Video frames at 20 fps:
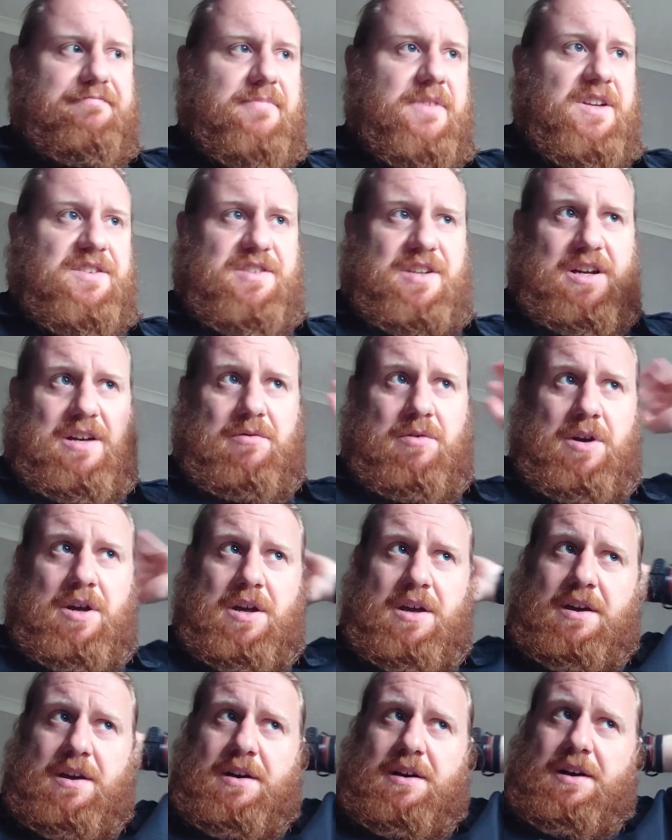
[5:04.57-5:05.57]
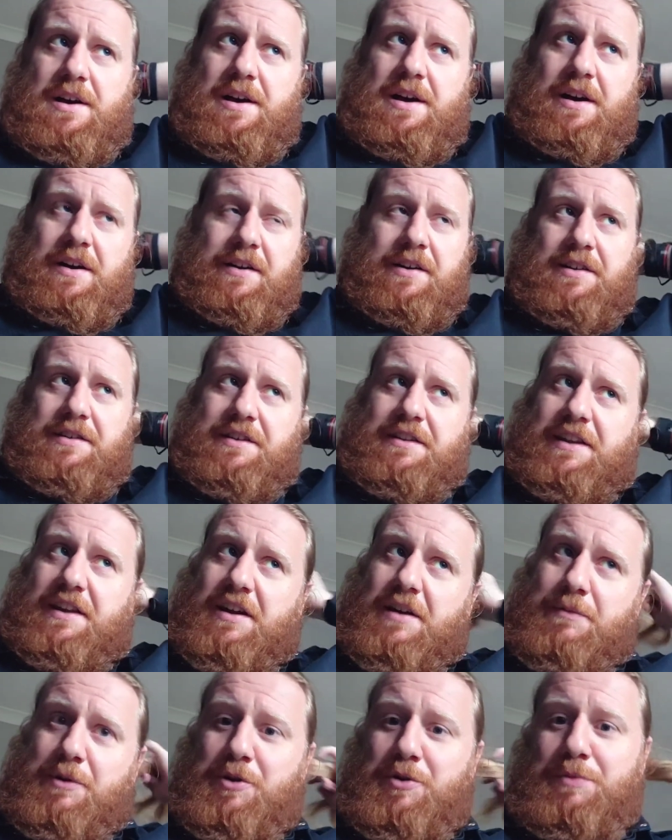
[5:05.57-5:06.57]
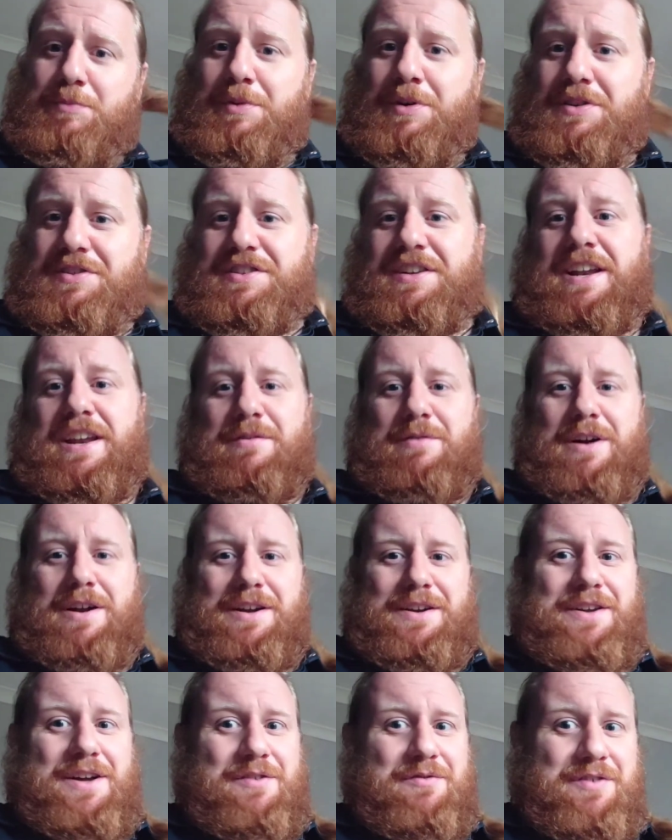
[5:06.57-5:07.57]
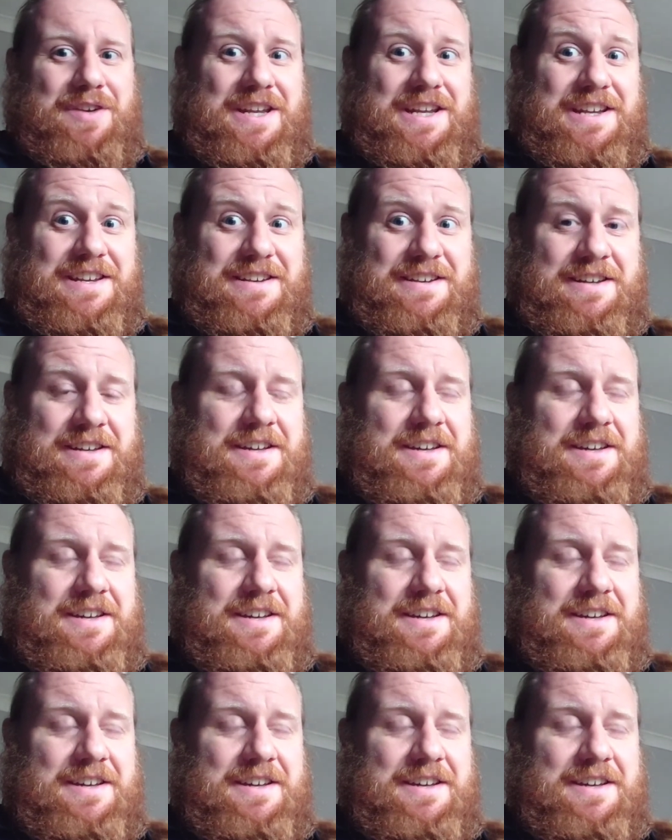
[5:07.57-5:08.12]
So I'd like to think I'm a good person anyway, and I don't need